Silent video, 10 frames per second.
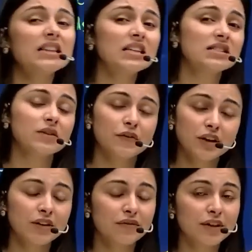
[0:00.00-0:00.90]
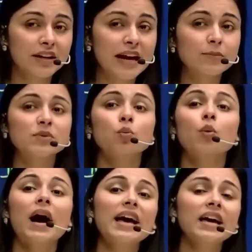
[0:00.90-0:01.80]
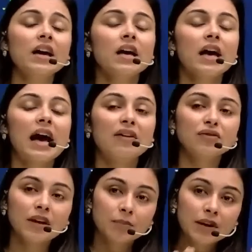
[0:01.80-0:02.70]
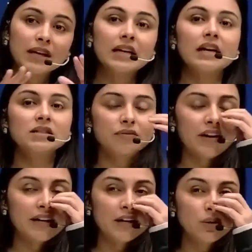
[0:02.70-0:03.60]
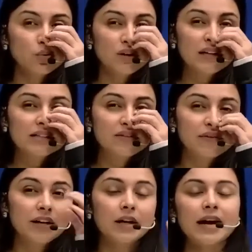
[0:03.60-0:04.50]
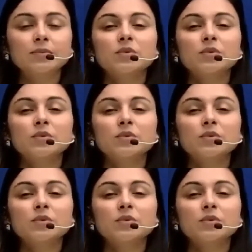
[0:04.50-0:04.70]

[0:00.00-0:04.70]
these different types? Why have they been classified into these different types?